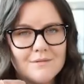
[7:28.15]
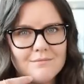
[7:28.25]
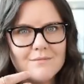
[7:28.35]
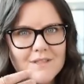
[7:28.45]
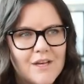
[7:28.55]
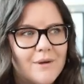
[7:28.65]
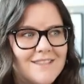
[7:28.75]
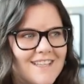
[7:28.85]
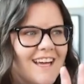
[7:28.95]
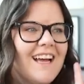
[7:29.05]

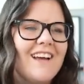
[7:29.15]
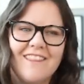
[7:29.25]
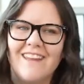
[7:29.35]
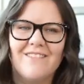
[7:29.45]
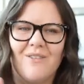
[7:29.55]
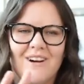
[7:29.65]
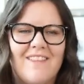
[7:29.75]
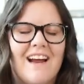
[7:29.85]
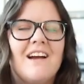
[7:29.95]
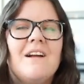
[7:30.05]
sequence. I couldn't think of a word
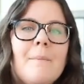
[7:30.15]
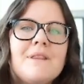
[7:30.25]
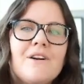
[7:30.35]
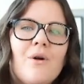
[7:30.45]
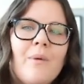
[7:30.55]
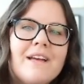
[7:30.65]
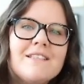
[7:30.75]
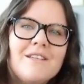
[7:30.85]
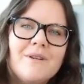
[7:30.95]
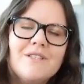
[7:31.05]
there. But there are ways
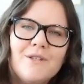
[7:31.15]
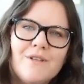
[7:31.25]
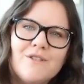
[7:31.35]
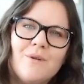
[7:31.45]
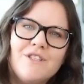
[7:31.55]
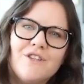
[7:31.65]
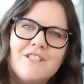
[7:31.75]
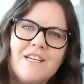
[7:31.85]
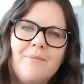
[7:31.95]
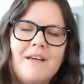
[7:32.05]
that you can do this once your
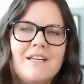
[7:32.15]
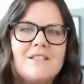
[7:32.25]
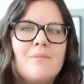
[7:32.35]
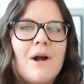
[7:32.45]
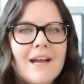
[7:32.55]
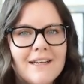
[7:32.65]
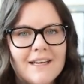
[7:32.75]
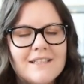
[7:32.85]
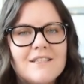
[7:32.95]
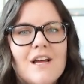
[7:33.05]
Sim is
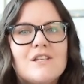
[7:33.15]
pregnant.